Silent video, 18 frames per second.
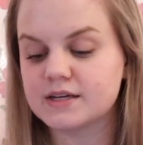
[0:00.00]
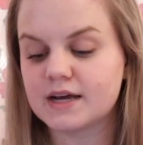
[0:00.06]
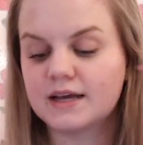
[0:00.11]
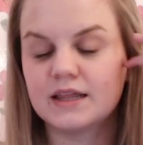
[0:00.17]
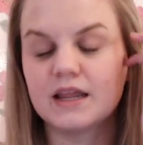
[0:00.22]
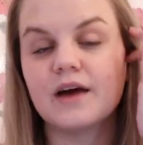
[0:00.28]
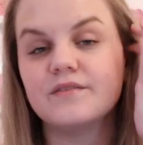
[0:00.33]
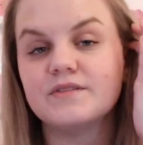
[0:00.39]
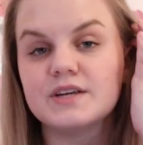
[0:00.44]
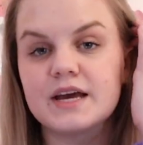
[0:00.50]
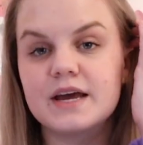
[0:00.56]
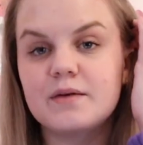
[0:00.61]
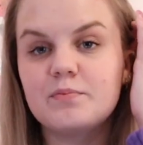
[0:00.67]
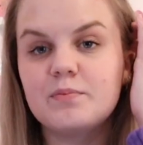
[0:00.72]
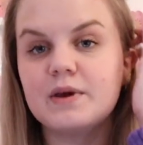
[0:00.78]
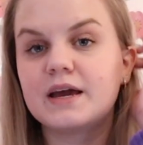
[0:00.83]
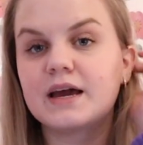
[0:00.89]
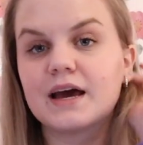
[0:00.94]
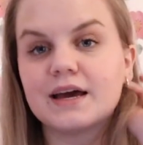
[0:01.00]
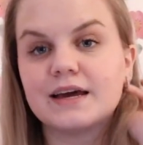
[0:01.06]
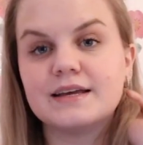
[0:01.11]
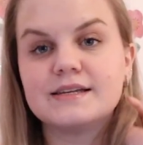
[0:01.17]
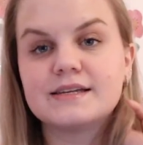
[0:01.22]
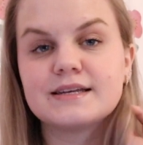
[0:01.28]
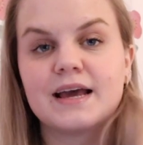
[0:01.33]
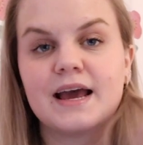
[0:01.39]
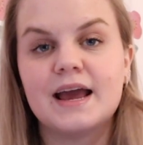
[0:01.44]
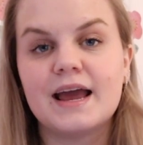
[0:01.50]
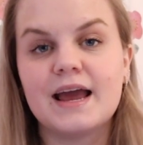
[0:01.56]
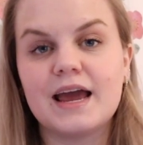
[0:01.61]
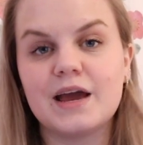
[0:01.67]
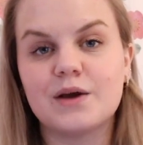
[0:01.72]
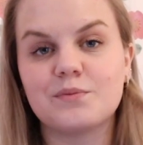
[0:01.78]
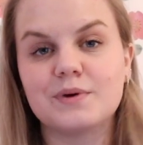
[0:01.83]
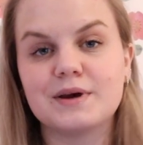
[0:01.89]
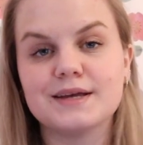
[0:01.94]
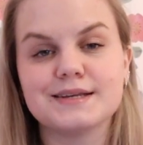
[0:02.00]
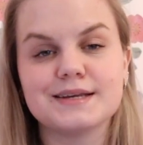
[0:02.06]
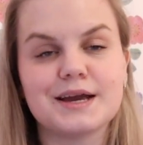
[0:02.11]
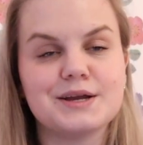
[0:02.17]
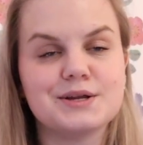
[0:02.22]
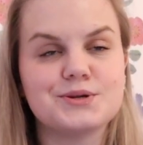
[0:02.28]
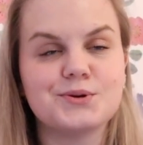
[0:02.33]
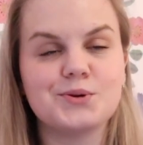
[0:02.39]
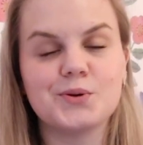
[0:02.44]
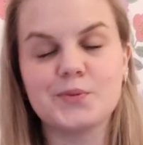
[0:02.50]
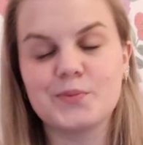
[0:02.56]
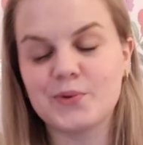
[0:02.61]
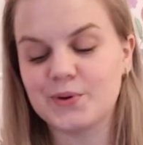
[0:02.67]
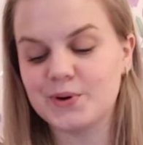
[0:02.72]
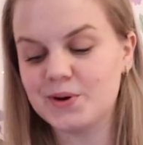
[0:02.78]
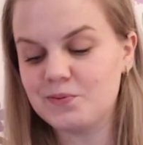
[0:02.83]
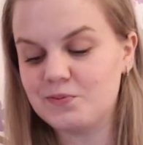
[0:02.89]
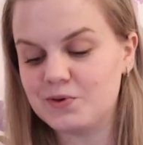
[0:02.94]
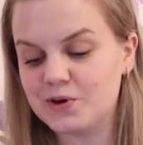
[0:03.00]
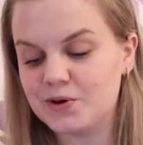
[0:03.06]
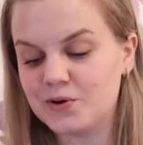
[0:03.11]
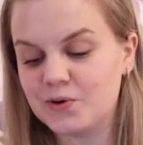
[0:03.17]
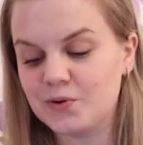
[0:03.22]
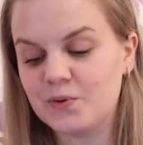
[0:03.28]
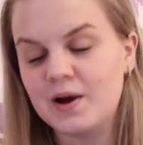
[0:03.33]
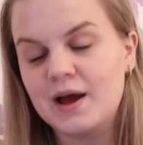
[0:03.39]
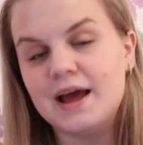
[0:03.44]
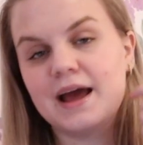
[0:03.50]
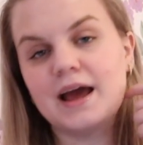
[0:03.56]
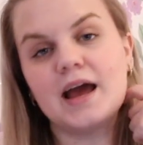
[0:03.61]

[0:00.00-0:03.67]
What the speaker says: I loved it because it was a dual point of view,